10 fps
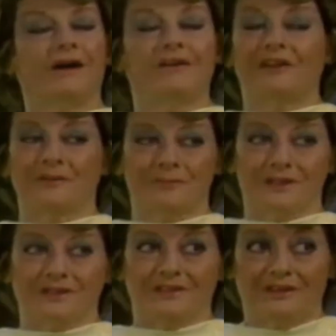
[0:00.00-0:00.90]
Oh, not
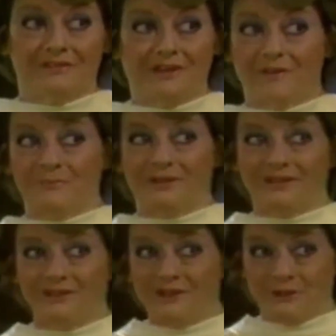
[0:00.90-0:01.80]
me. Oh, not
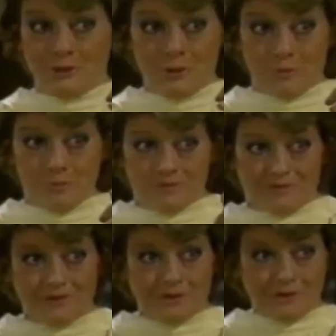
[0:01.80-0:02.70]
me. You.
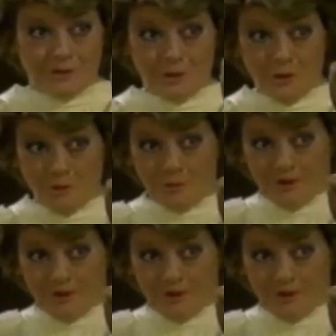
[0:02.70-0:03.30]
You